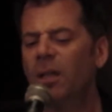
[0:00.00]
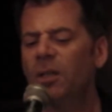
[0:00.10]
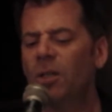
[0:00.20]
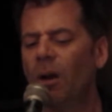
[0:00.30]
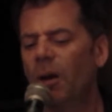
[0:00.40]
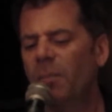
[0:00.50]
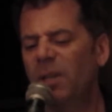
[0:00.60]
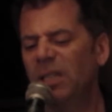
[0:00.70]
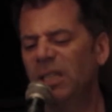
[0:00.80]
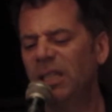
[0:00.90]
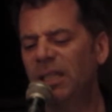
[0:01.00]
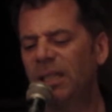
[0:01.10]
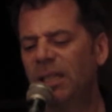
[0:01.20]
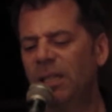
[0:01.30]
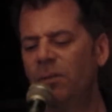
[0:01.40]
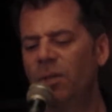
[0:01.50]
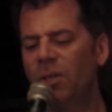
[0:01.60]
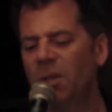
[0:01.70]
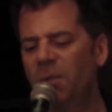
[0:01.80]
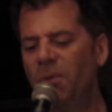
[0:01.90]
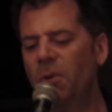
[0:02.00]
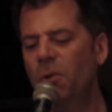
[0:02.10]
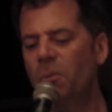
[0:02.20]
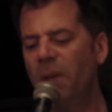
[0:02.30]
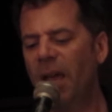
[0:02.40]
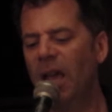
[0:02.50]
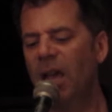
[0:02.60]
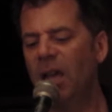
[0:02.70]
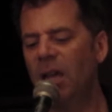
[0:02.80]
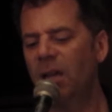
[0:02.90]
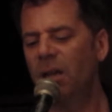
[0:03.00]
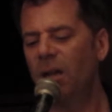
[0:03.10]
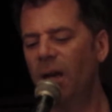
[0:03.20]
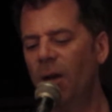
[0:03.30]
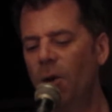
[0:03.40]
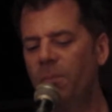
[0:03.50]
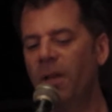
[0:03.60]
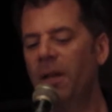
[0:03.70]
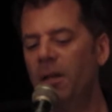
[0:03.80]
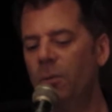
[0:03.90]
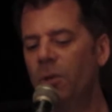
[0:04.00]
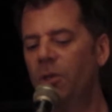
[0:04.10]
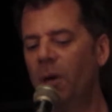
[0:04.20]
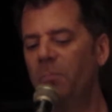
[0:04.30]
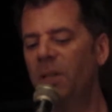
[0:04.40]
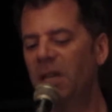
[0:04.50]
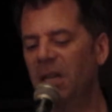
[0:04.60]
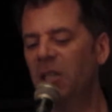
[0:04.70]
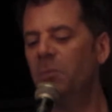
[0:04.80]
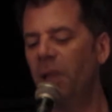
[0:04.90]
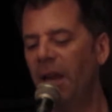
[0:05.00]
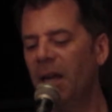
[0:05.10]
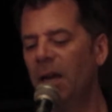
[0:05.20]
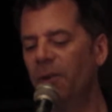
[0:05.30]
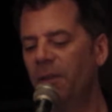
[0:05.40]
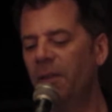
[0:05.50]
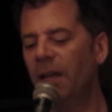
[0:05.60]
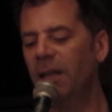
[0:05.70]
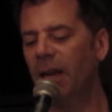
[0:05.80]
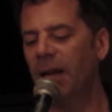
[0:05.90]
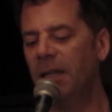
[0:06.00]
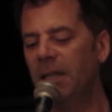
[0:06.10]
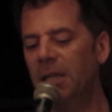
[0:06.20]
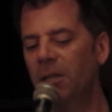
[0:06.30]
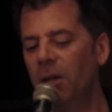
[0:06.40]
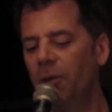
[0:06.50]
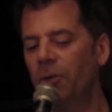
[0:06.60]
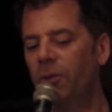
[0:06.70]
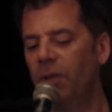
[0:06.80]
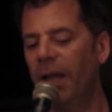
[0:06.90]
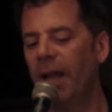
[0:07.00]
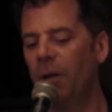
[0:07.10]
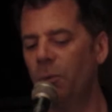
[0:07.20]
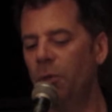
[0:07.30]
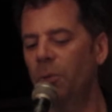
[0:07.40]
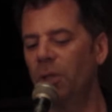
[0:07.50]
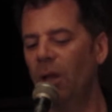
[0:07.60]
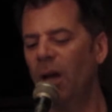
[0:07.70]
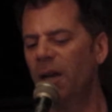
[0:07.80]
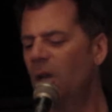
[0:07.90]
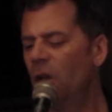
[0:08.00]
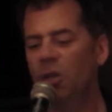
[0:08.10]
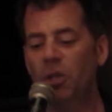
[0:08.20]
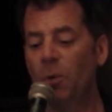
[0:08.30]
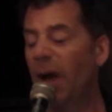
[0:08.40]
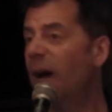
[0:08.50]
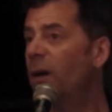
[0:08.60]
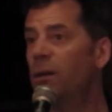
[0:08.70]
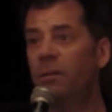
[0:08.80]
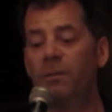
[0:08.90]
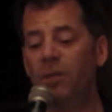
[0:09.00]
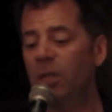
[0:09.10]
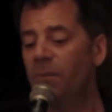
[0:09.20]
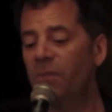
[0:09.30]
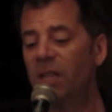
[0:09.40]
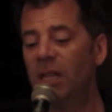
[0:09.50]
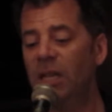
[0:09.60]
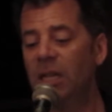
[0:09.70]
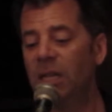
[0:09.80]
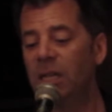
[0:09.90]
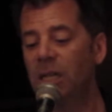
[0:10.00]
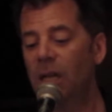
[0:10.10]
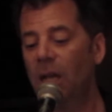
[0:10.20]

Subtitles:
Sorry, but it sounds as if you may... I hope that he would jump in and explain everything that I didn't understand, which was a lot. Do you have something